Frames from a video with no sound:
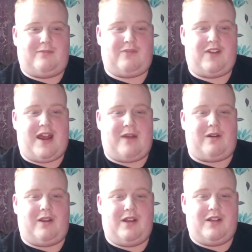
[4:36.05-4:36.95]

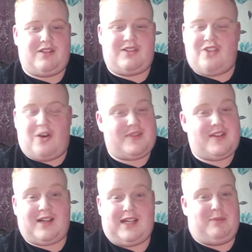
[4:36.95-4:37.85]
Vieira, stop
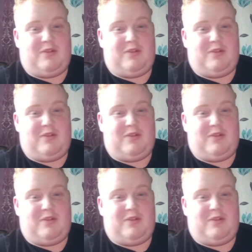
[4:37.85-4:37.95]
sucking him